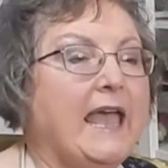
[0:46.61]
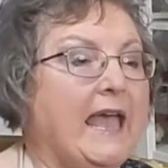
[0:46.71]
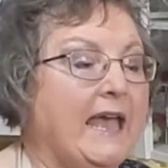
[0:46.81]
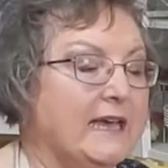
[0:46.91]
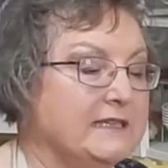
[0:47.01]

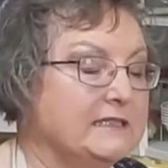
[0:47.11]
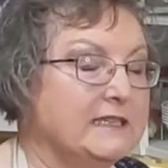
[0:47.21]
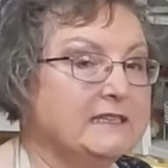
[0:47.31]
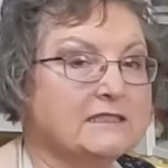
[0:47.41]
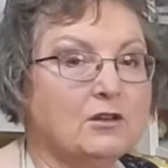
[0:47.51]
And
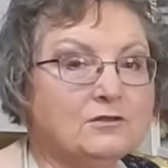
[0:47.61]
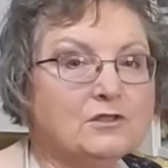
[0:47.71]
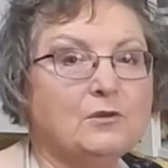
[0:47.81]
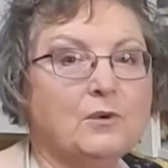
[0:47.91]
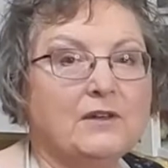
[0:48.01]
it's
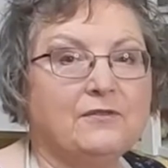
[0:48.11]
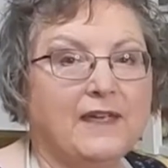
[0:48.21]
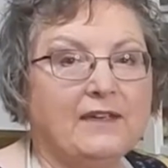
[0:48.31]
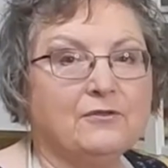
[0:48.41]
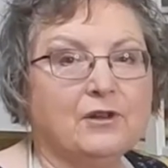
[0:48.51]
also a
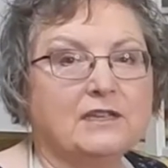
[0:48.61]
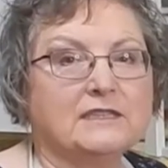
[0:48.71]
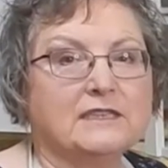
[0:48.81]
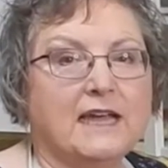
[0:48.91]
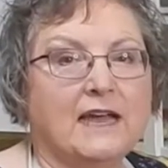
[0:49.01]

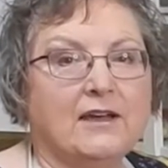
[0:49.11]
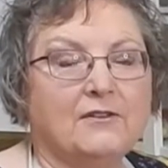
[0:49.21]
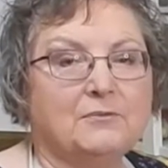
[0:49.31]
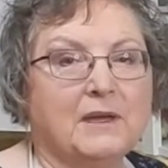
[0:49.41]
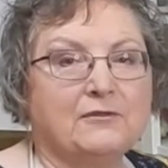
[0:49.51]
favorite
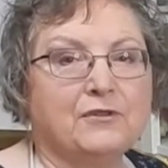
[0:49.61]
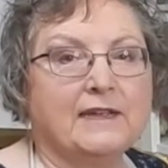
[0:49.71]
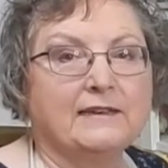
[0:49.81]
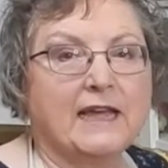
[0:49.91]
of my friend